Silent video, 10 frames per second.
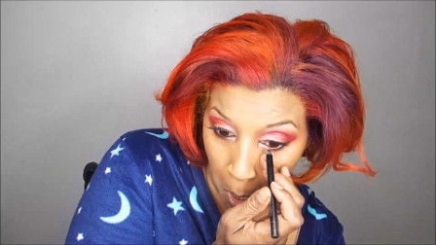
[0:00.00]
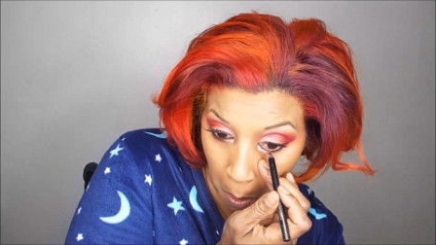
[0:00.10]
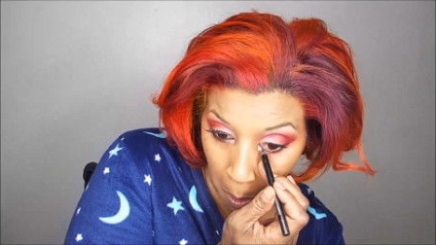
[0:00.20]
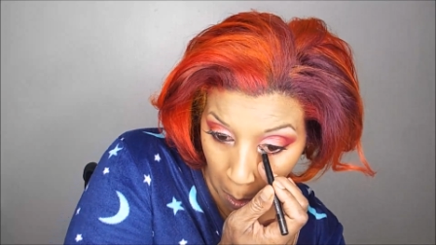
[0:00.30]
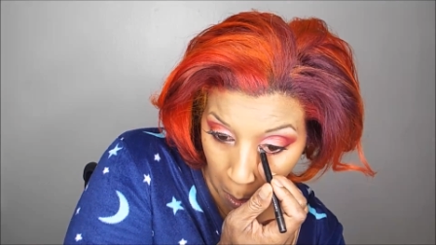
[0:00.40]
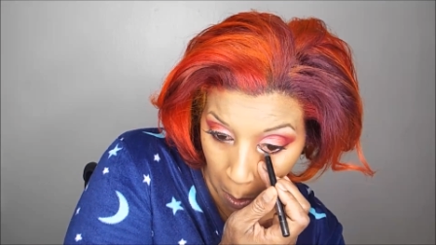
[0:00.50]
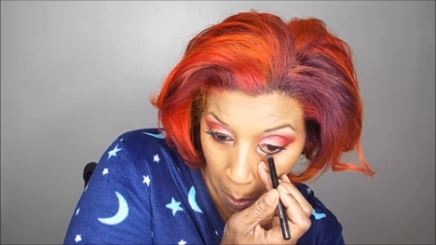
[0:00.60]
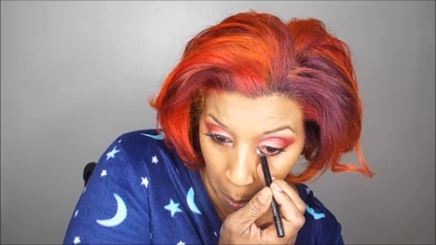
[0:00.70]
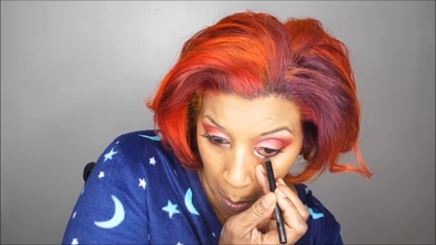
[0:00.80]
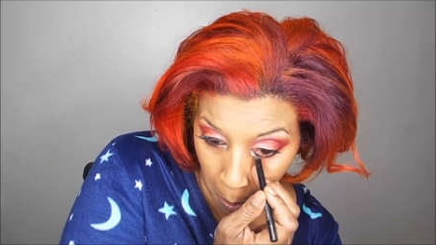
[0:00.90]
that I
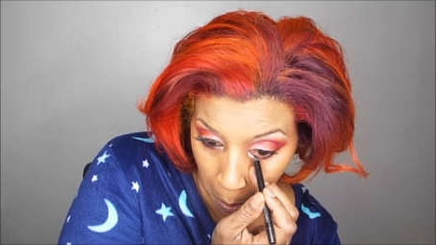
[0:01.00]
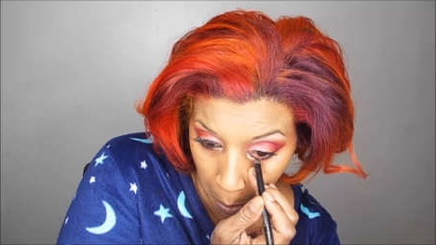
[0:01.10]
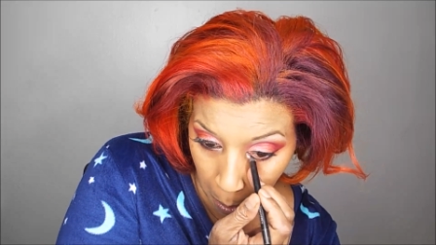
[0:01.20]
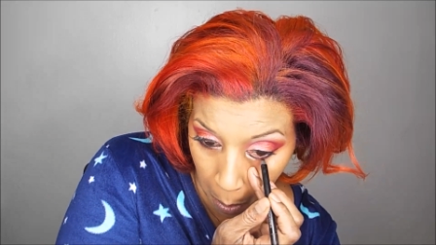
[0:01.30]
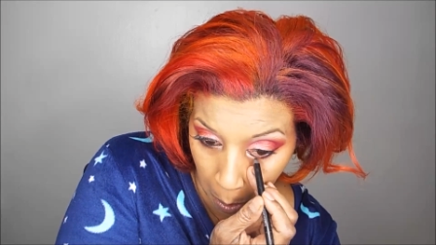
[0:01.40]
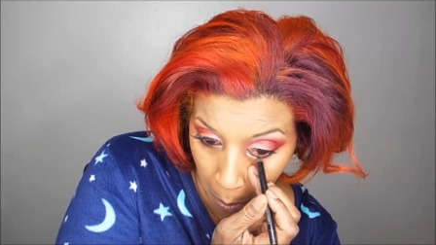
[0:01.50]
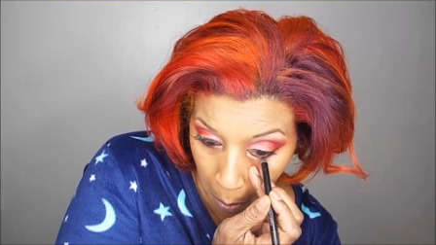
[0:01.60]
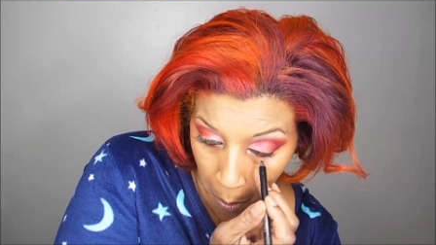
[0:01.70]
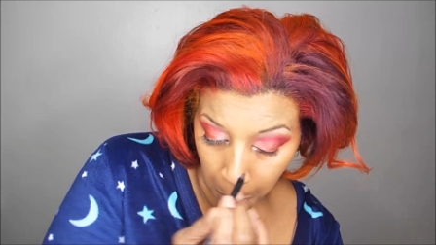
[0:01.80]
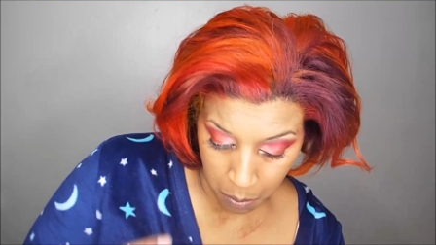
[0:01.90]
actually put the
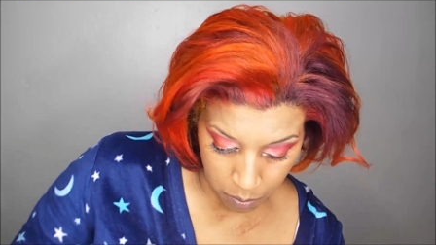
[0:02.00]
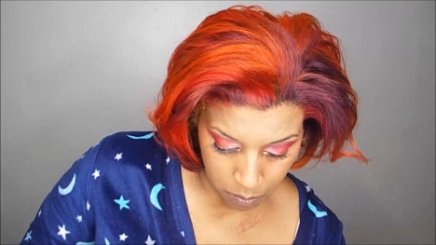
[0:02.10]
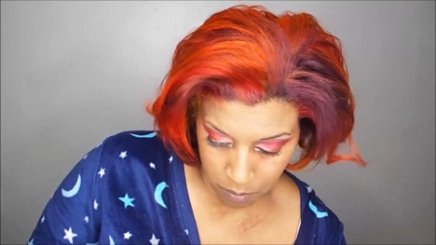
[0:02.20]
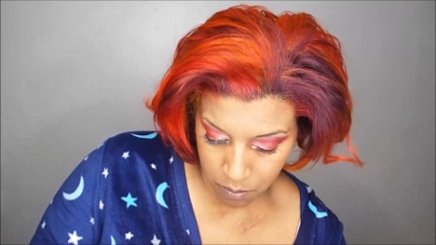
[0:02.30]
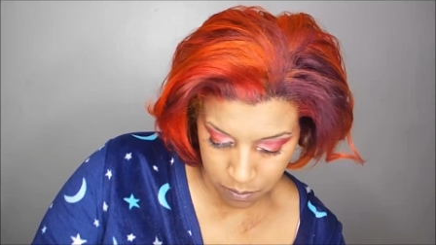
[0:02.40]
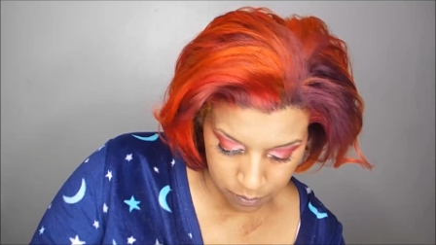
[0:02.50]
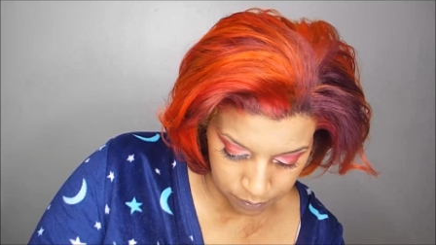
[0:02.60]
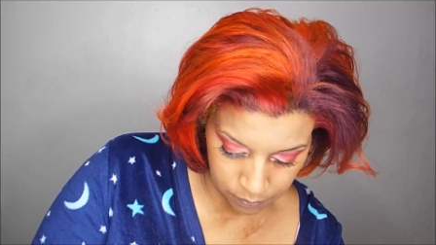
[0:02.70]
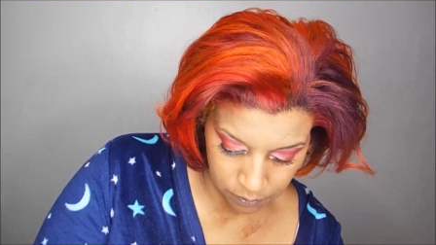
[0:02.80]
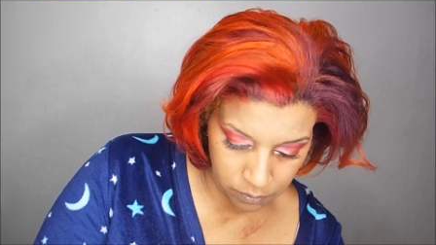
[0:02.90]
colors underneath
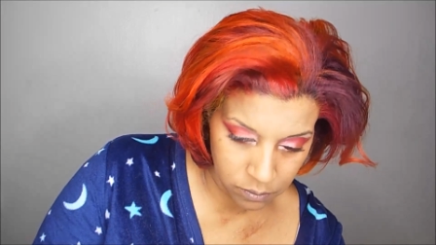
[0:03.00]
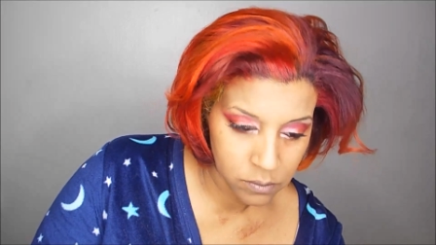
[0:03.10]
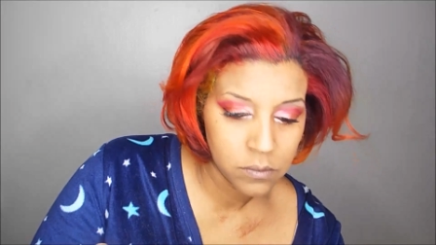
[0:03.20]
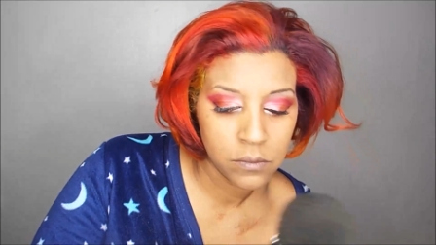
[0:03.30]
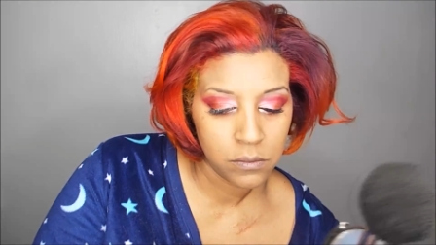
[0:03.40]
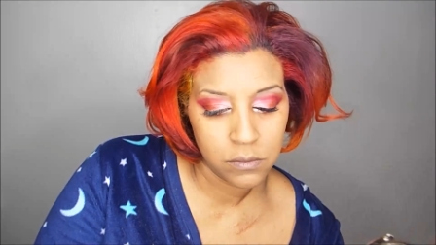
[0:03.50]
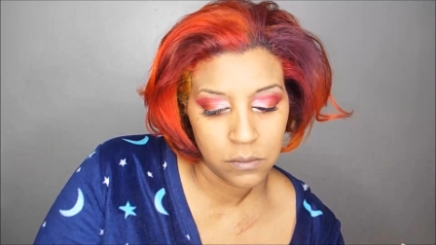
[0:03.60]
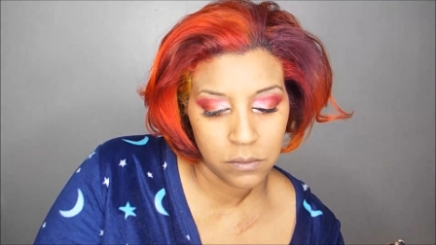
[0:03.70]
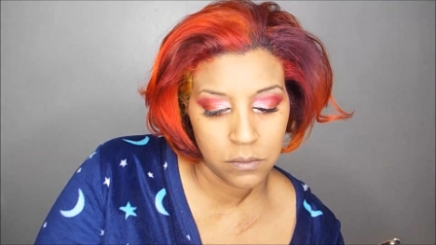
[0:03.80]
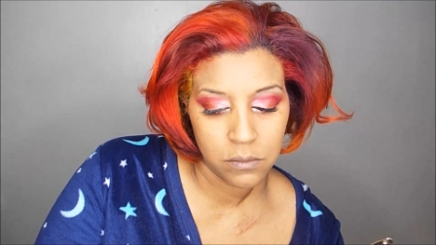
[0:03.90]
my eye as
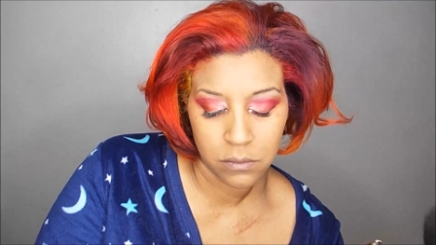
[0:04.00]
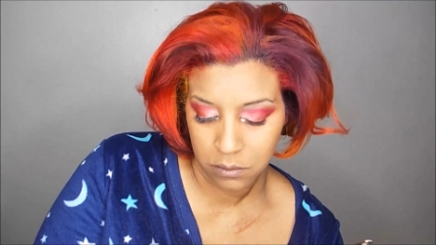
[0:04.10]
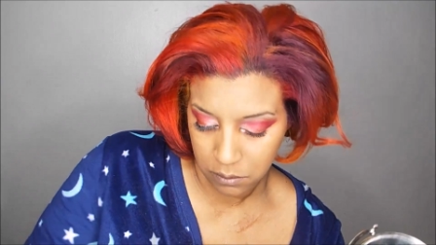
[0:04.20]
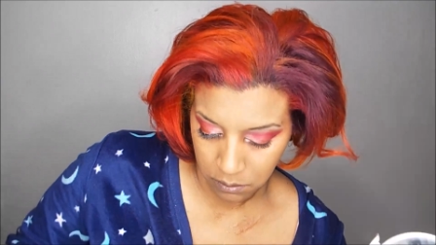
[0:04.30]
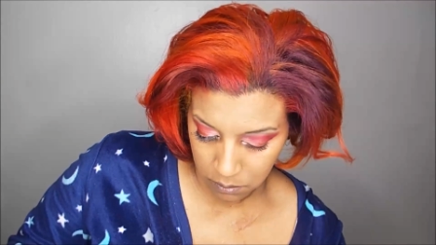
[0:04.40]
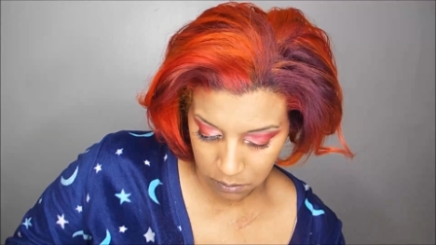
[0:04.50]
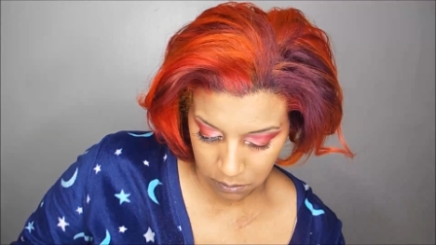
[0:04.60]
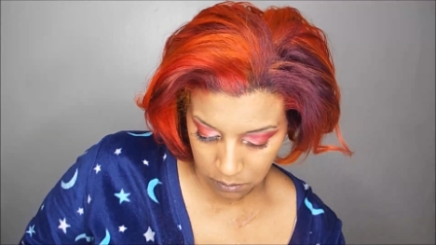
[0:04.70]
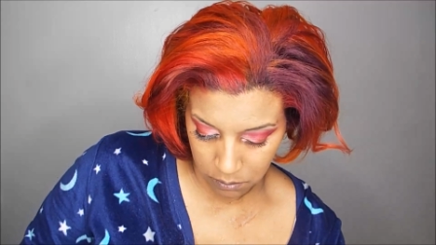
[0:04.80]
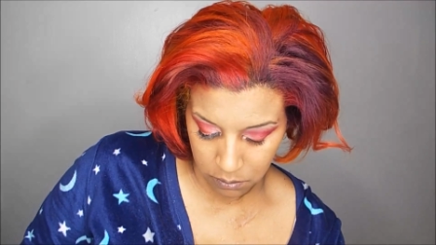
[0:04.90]
well. And I put
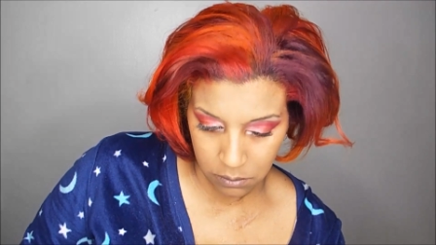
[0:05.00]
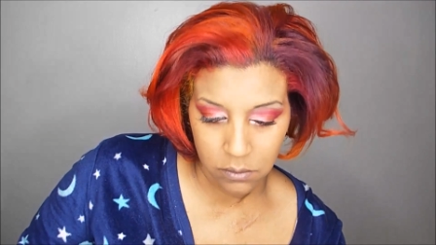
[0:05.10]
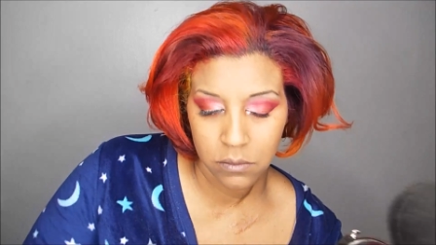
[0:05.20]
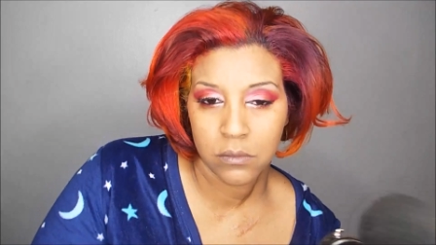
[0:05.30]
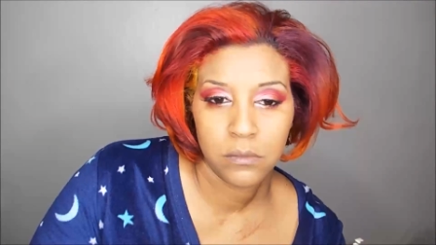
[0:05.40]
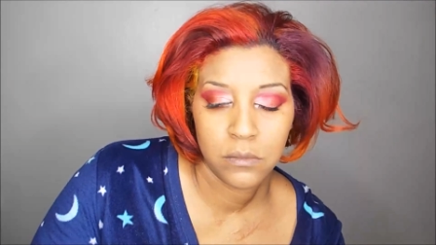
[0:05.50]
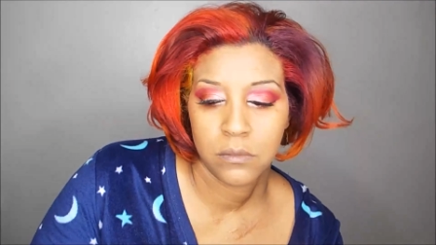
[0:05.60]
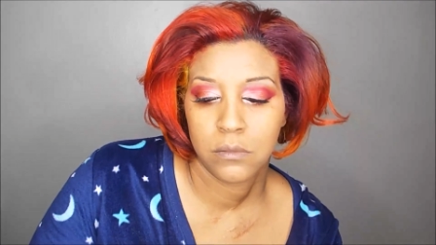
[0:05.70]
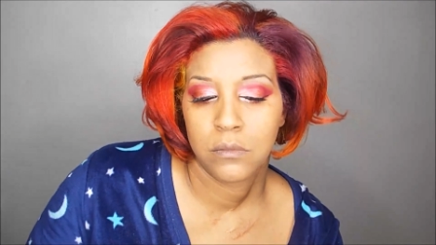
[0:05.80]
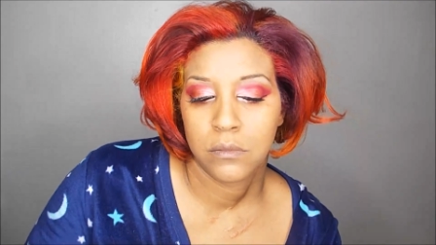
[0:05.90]
them in the same
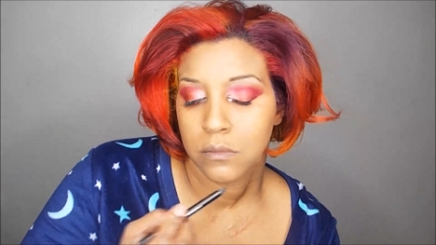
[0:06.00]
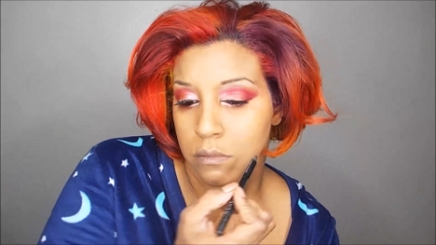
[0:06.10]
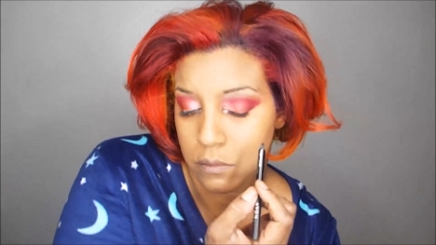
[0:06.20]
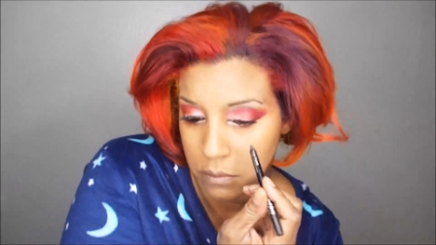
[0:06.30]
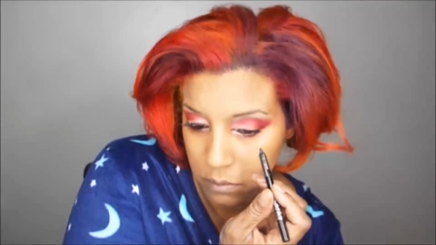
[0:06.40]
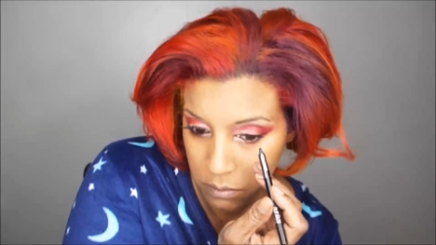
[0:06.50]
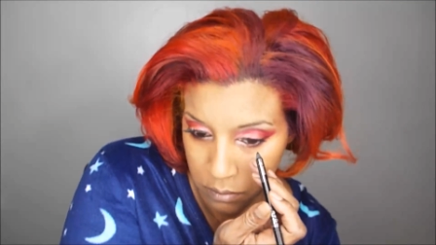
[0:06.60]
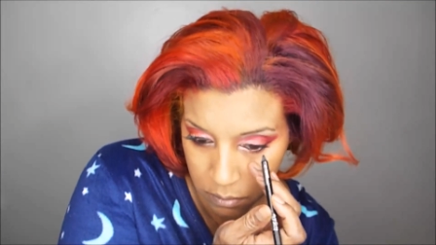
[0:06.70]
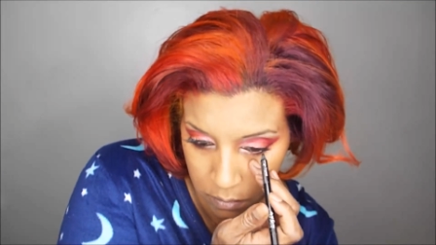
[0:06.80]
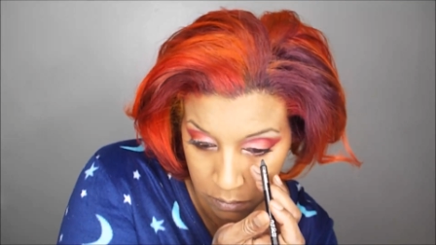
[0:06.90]
order, that
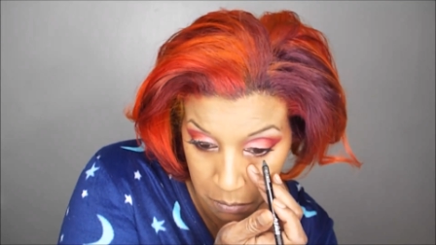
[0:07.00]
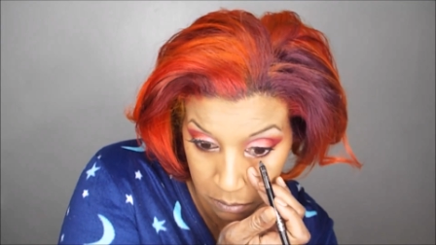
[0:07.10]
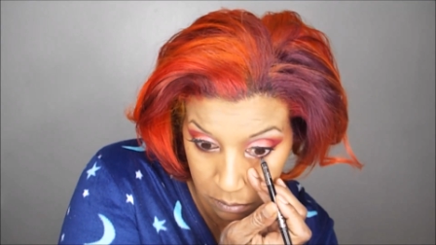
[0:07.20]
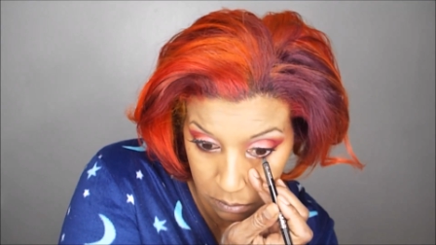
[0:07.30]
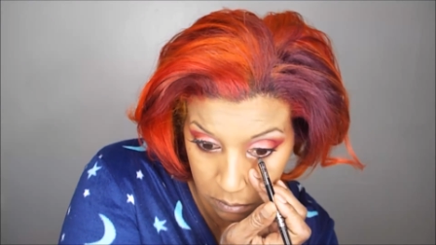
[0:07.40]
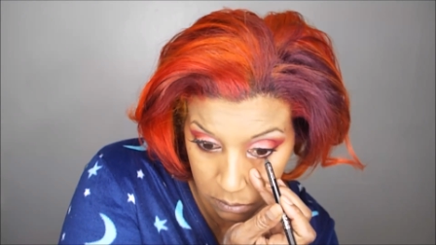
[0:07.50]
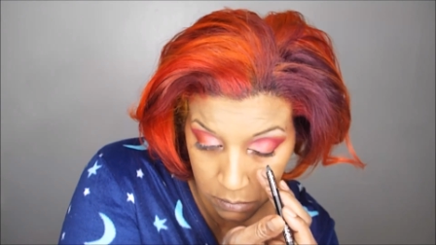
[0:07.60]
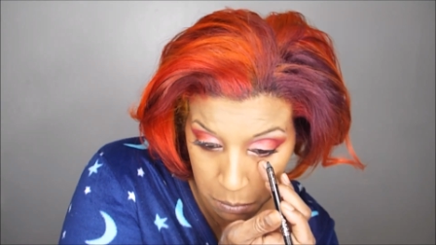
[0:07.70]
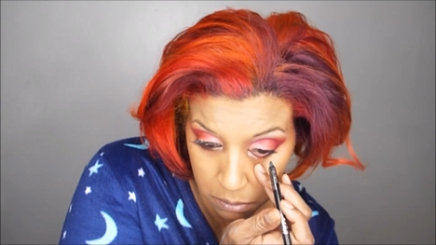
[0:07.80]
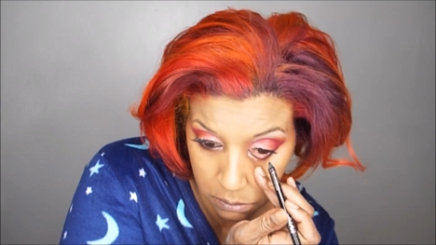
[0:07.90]
frosted pink in
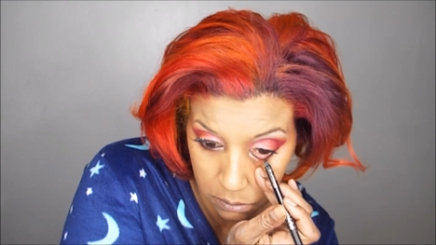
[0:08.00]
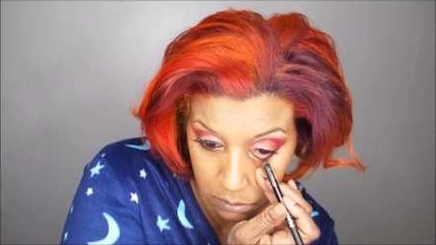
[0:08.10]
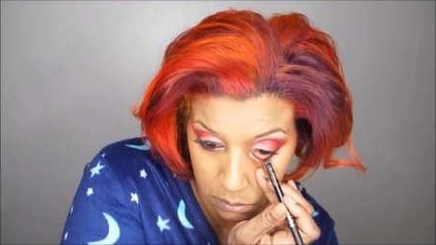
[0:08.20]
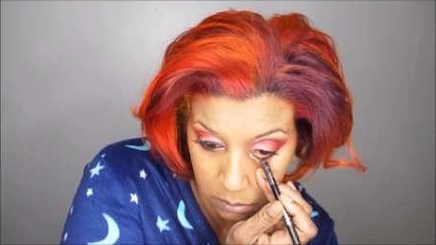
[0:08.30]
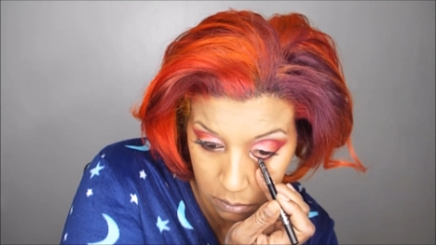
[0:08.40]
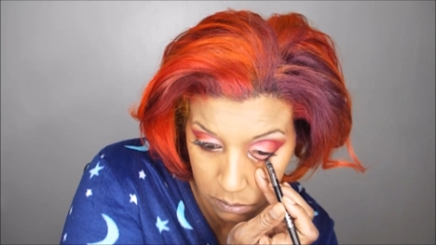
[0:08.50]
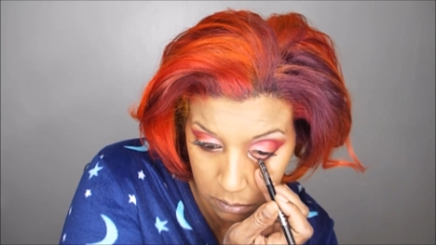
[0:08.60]
the inner corner,